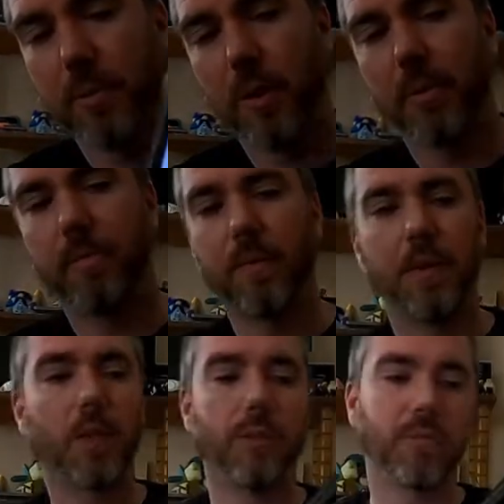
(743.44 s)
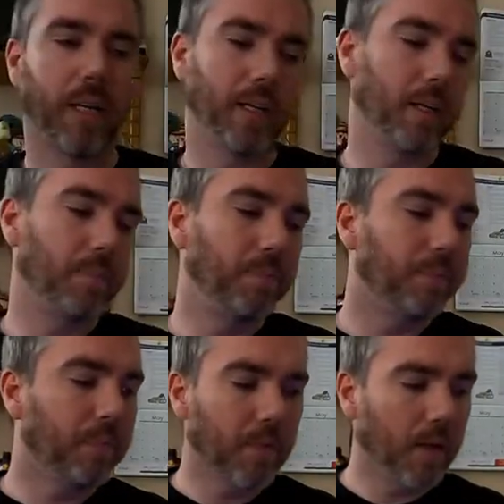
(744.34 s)
for it. You can find it.
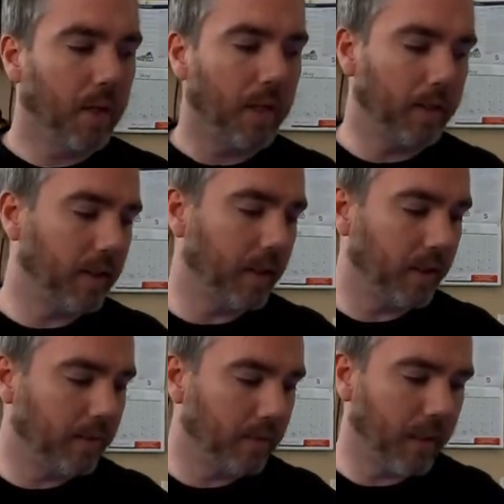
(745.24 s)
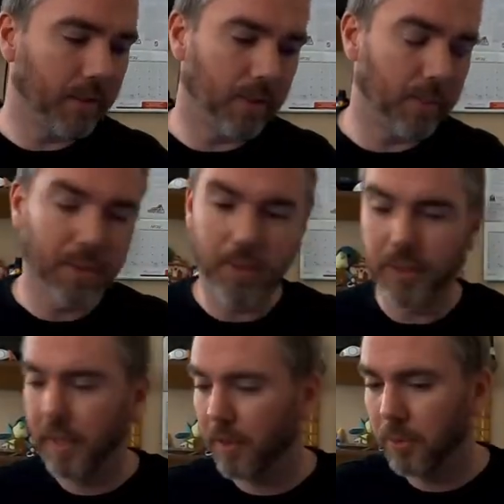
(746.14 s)
And that's something you
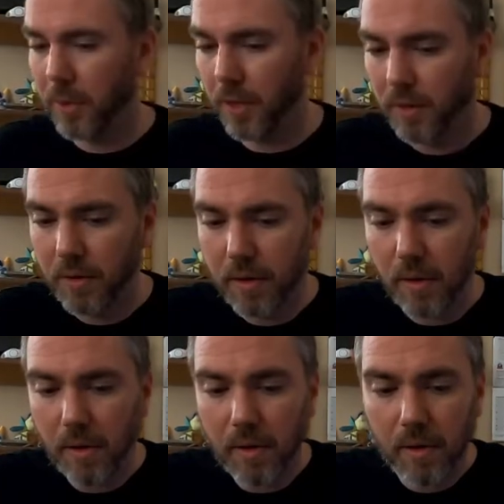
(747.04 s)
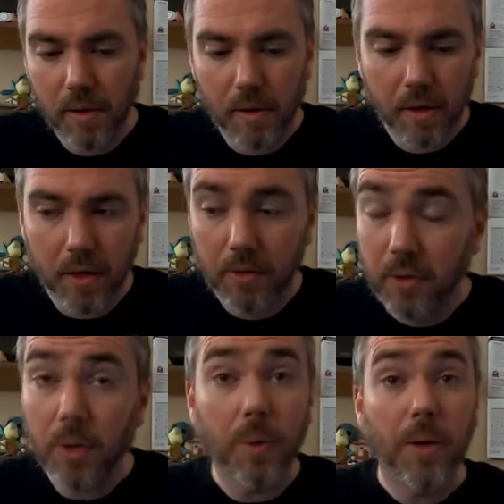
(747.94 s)
can get as well.
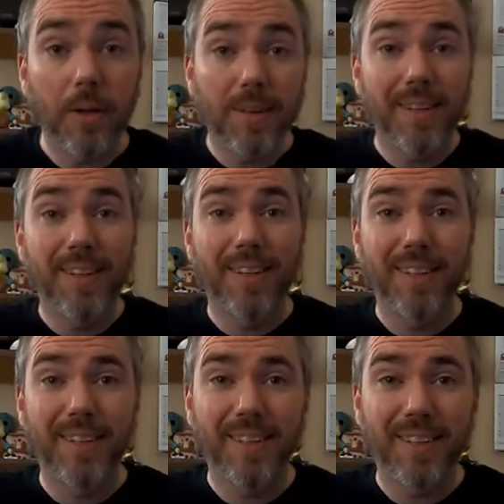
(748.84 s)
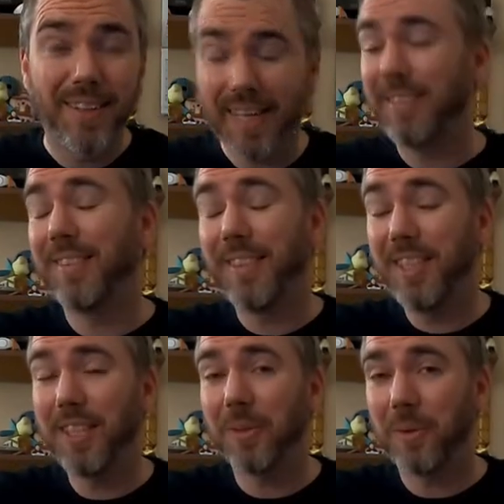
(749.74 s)
So that's the
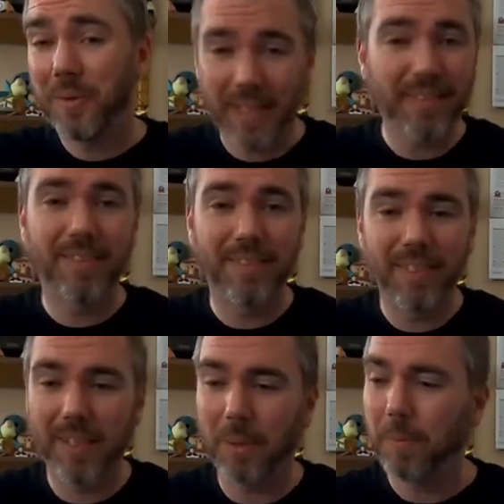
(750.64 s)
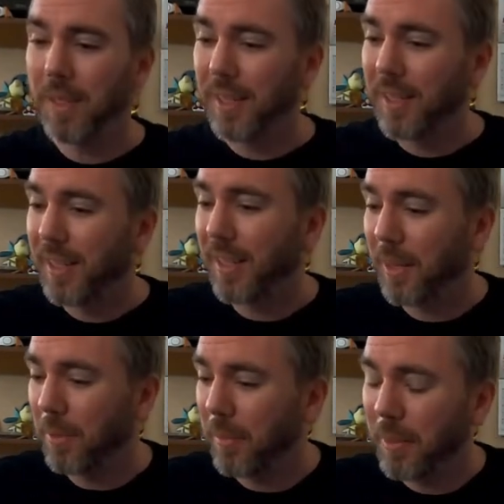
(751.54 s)
deal. That's the setup.
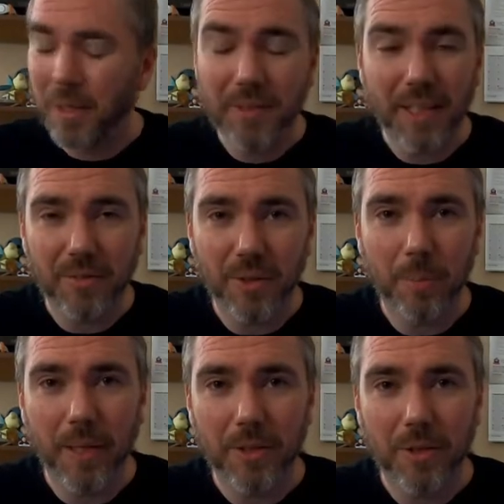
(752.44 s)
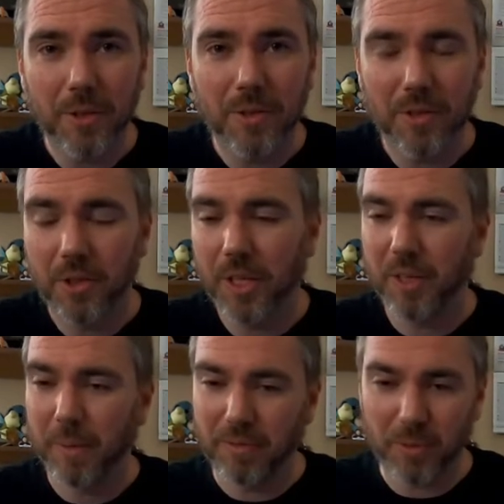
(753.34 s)
Maybe I'll take a few pictures and share
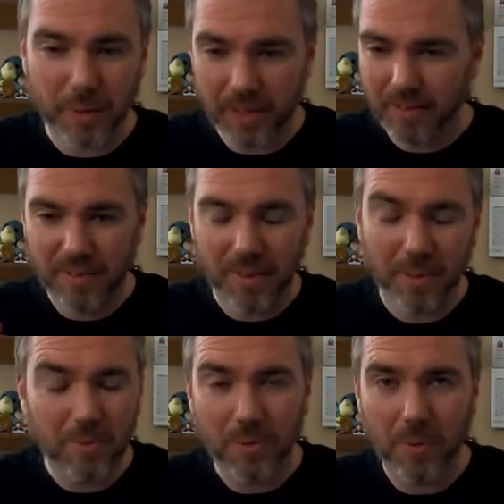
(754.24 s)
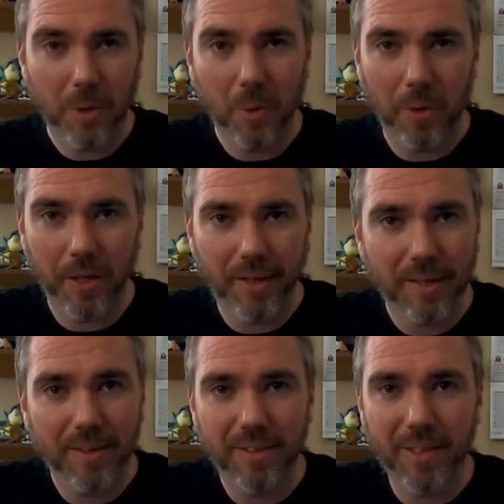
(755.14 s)
them after we get set up for
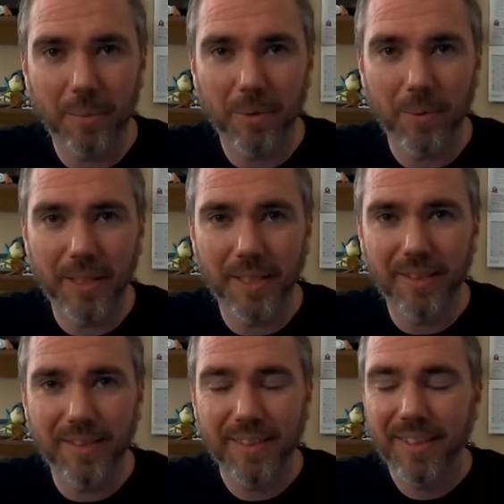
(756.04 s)
recording this coming weekend.